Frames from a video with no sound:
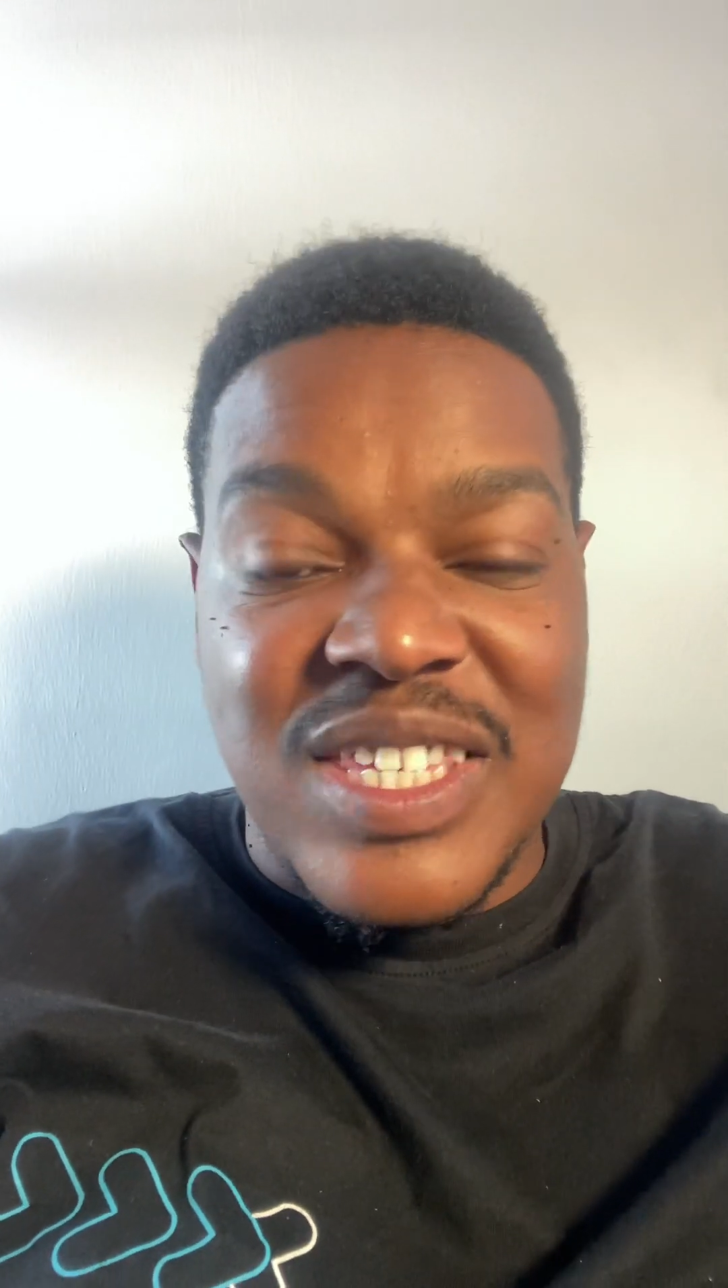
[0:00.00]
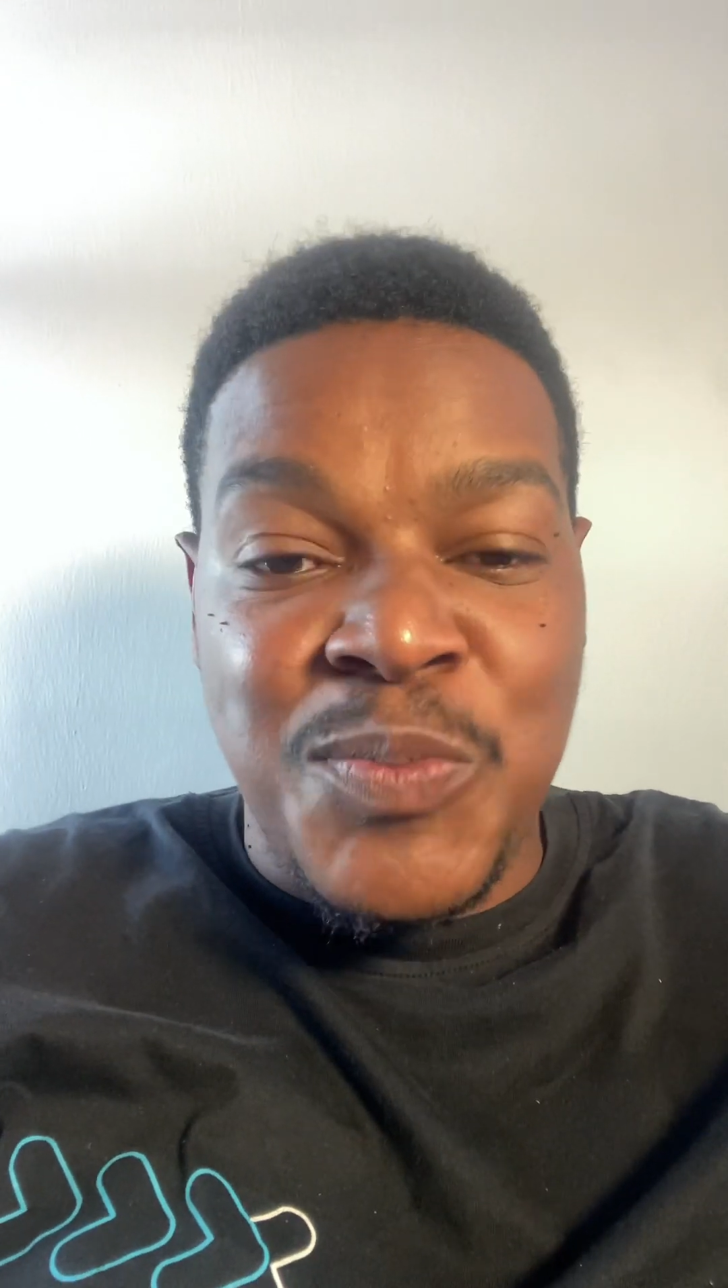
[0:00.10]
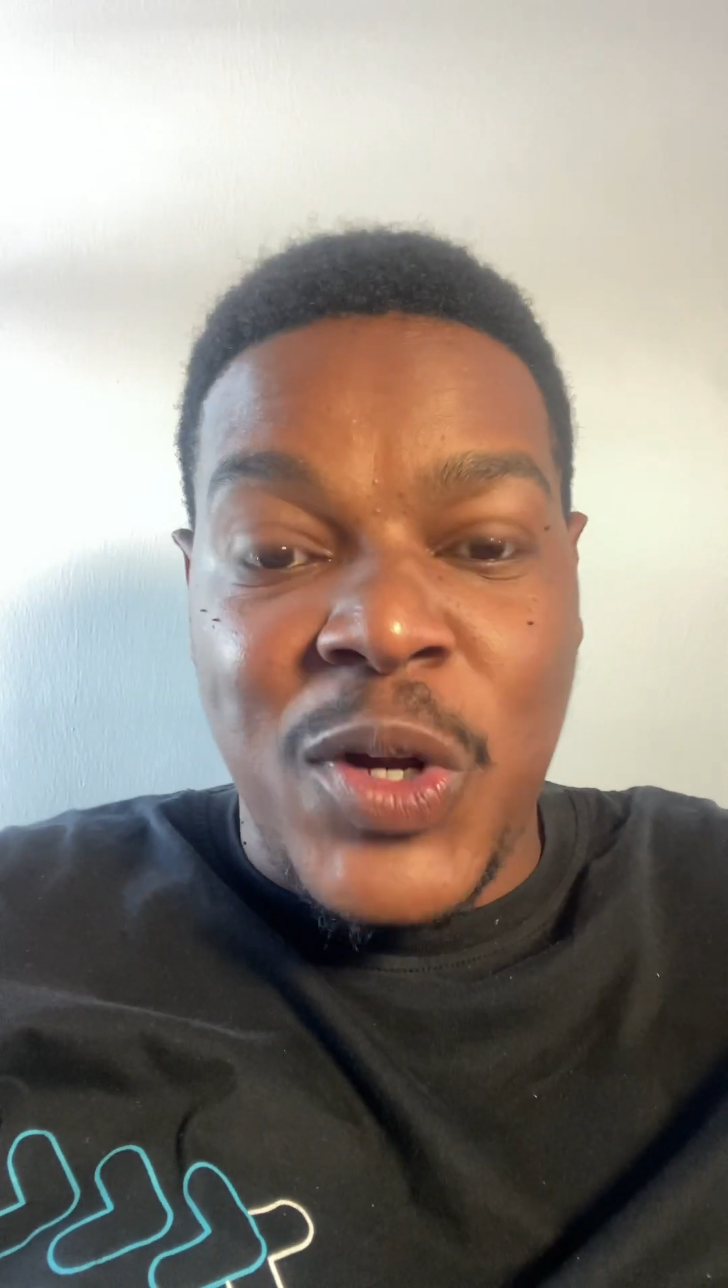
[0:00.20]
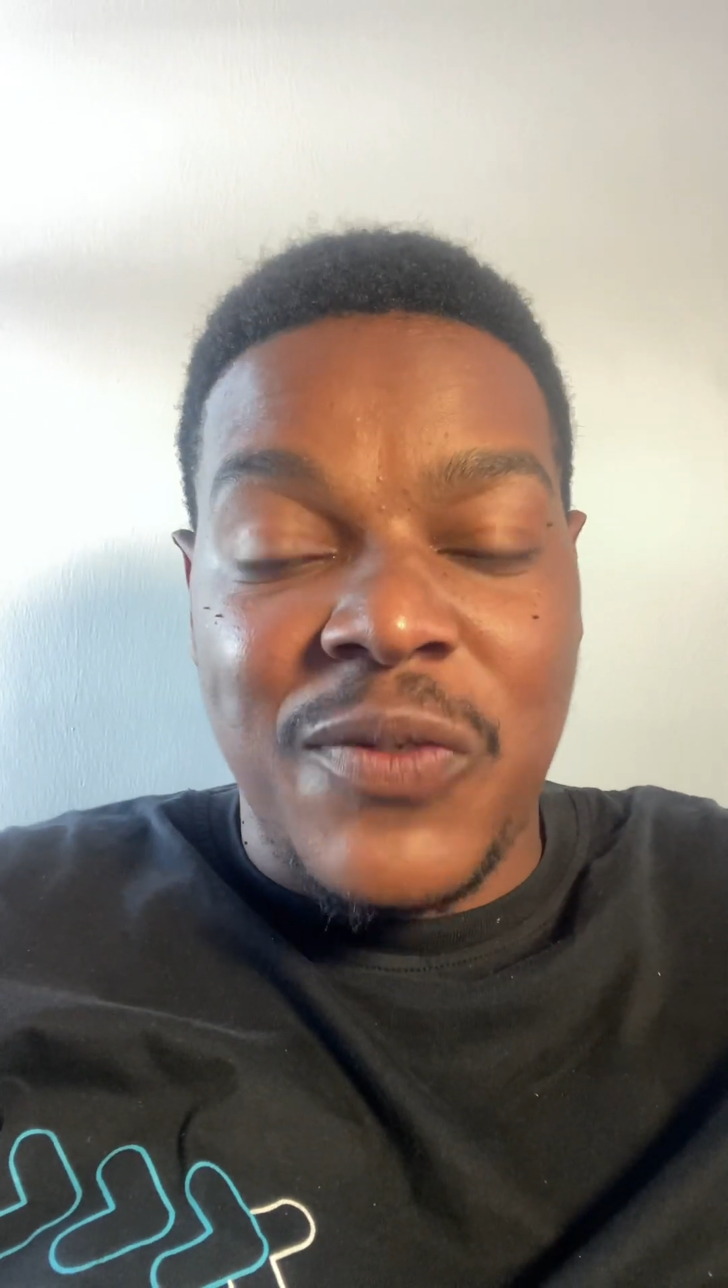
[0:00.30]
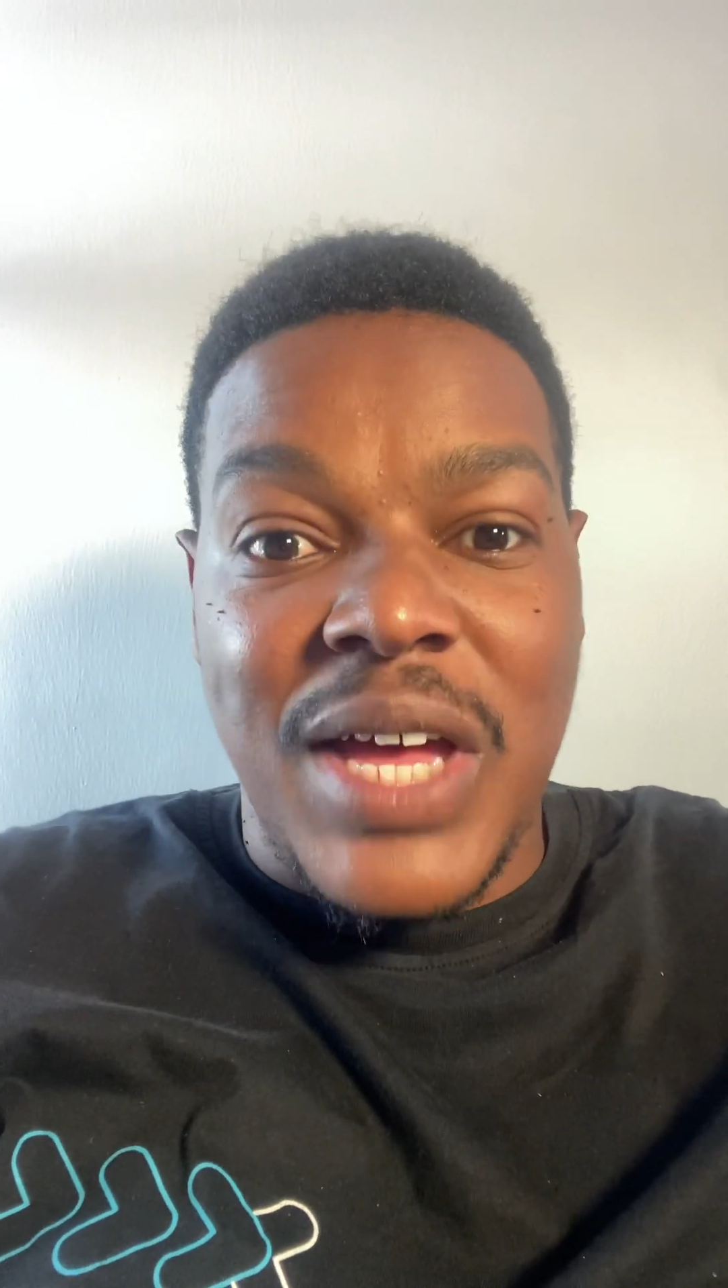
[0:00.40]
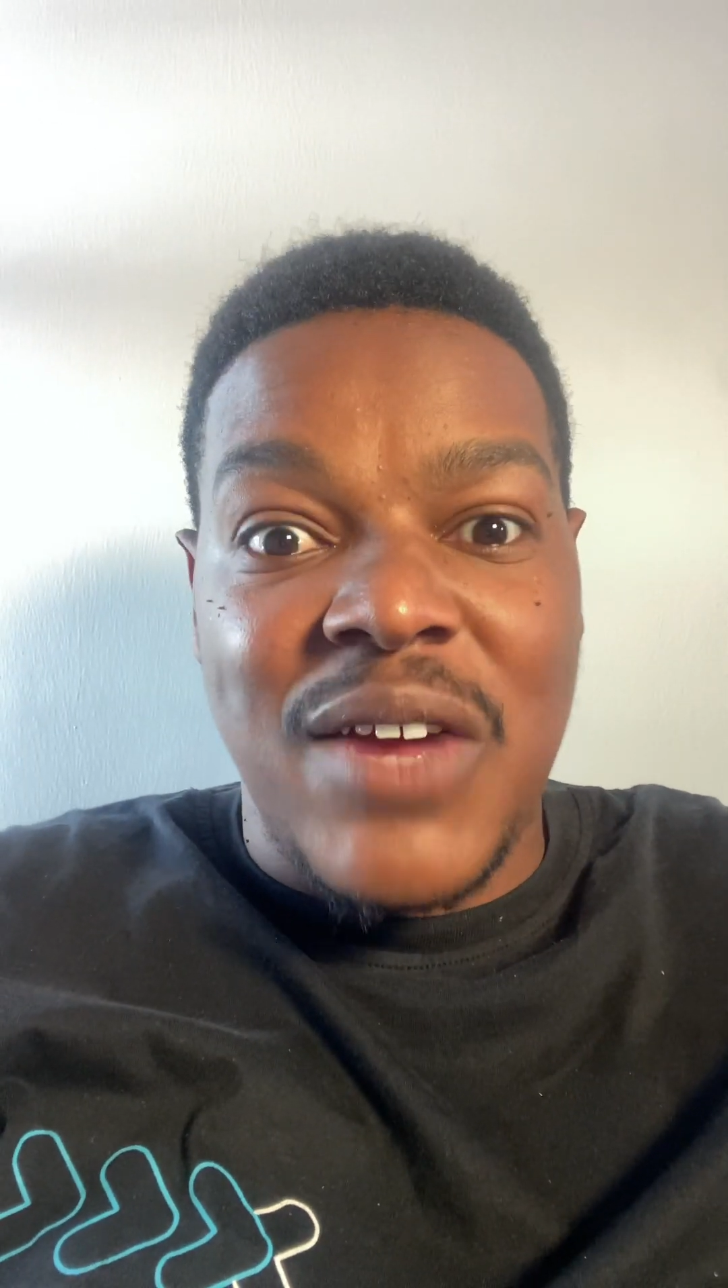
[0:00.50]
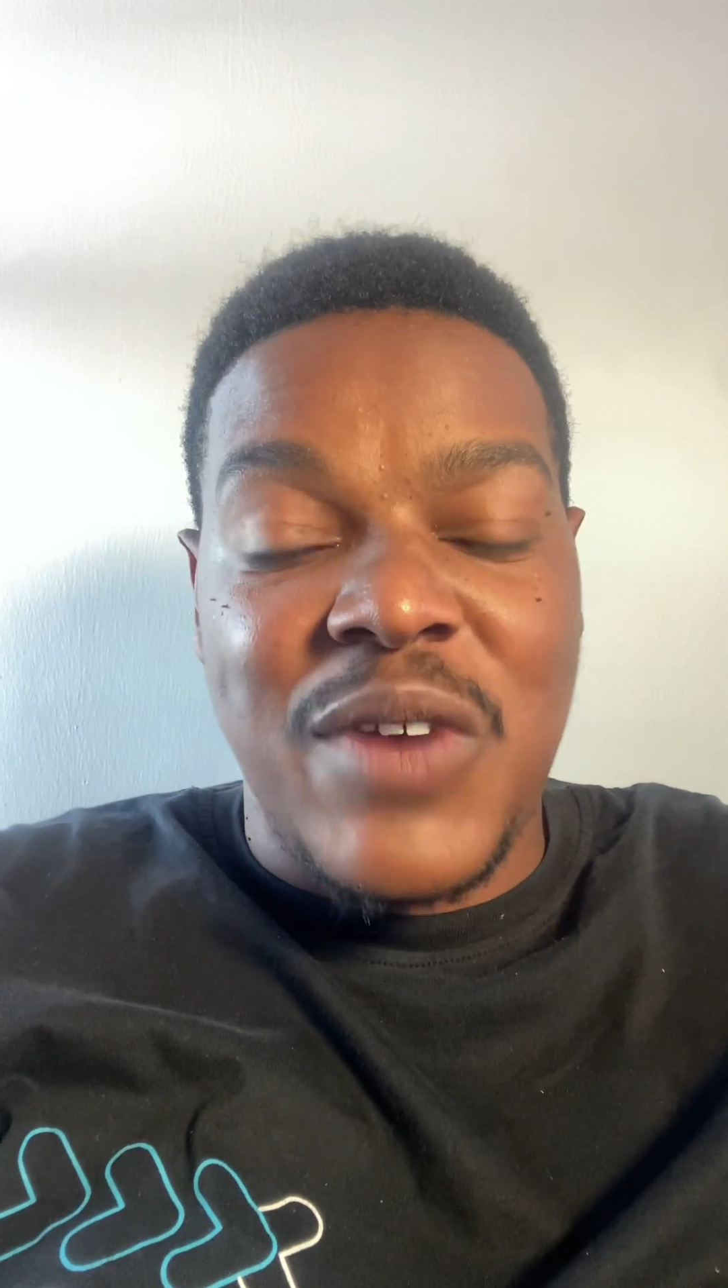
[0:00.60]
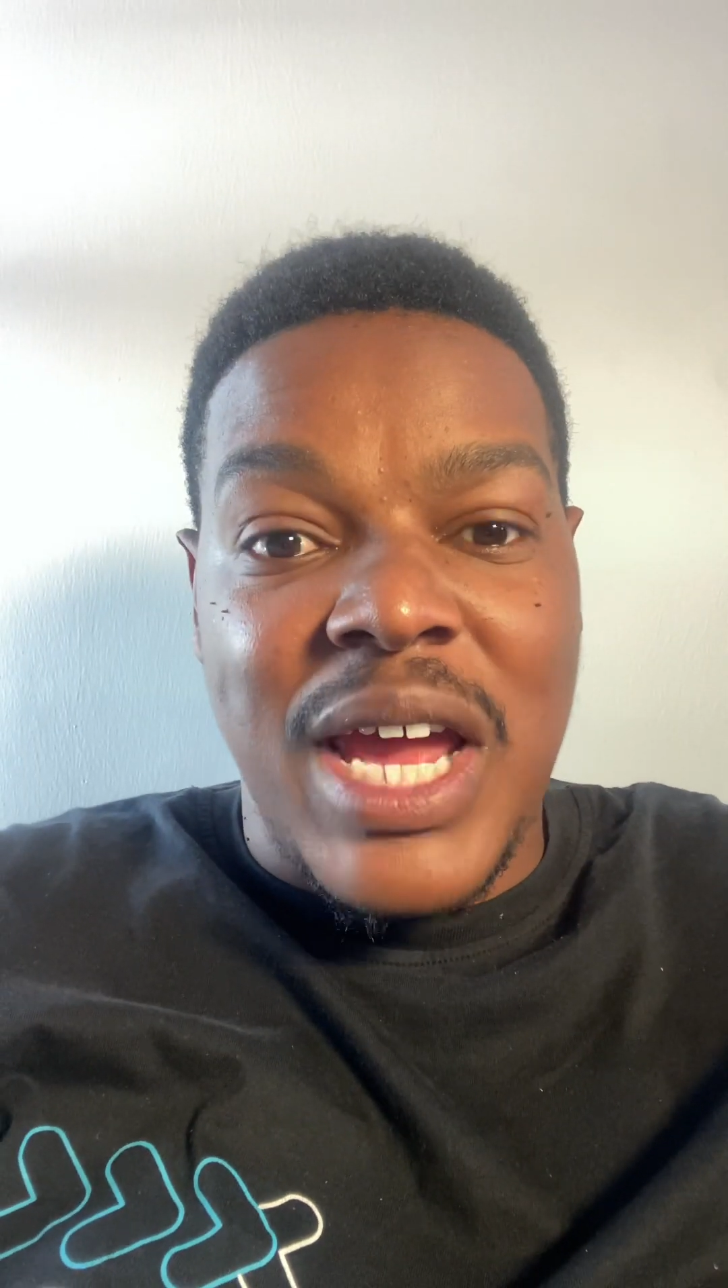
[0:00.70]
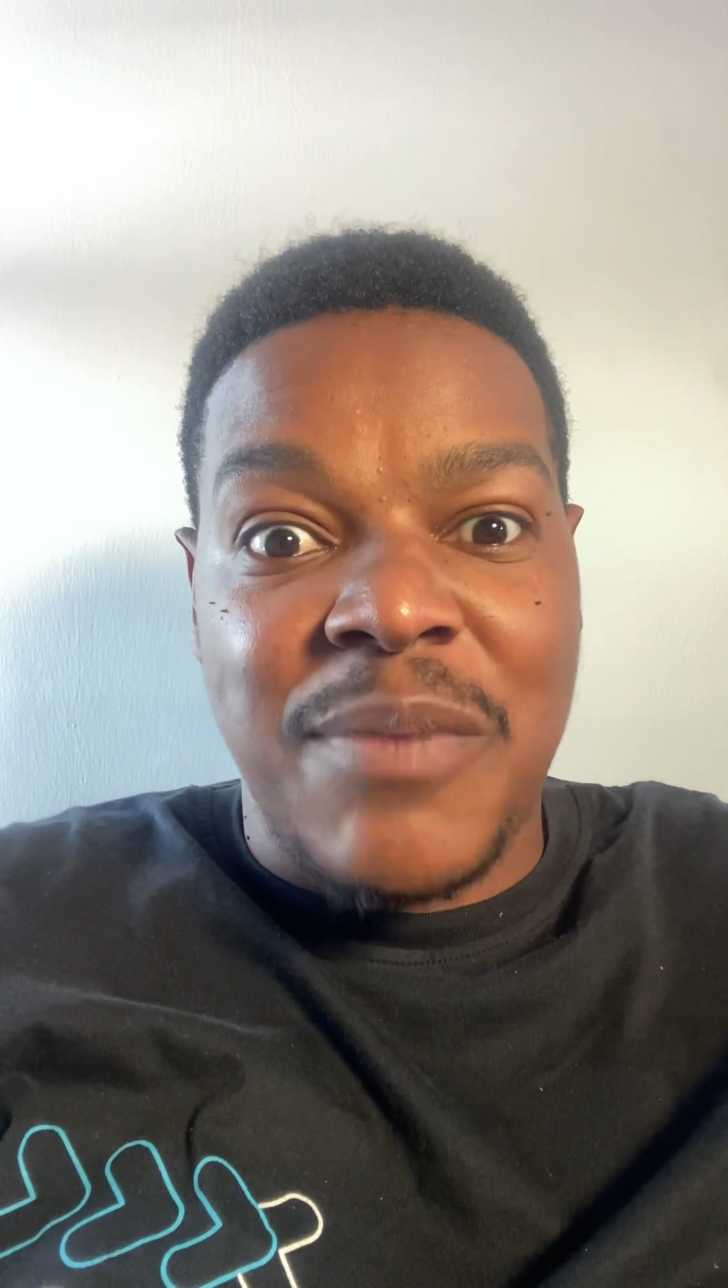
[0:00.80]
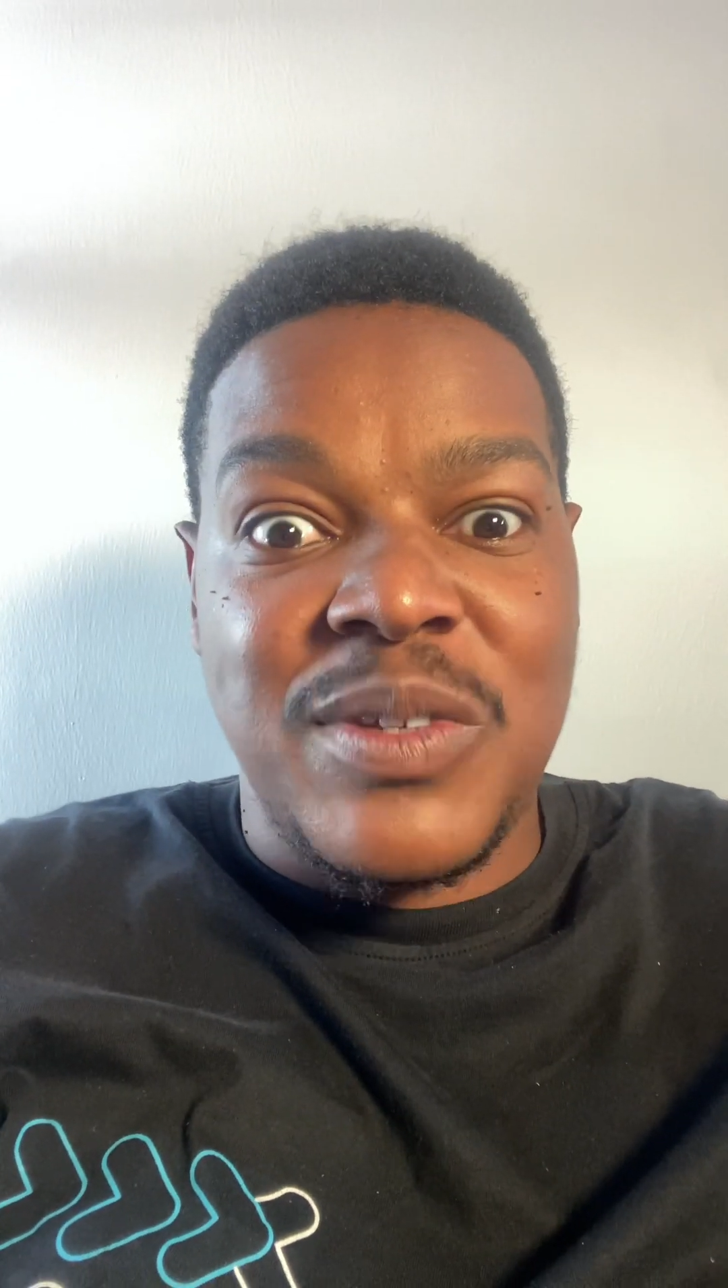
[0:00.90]
Spotify
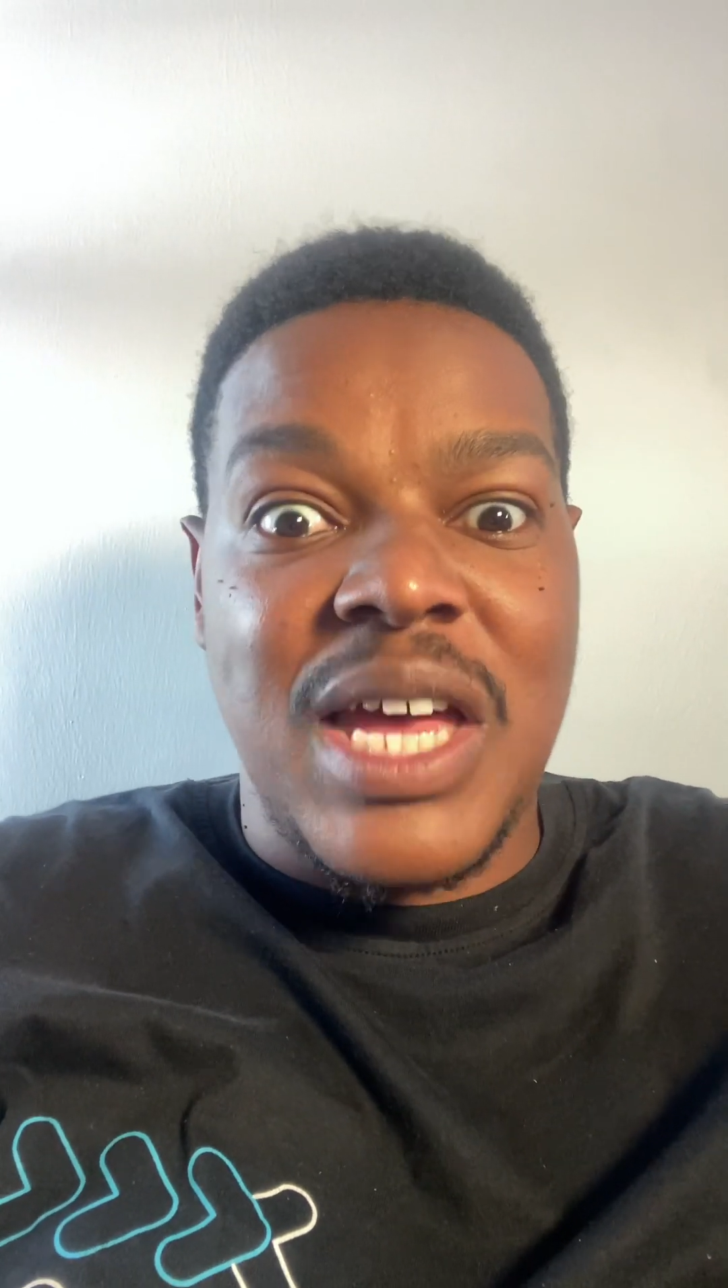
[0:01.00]
Wrapped,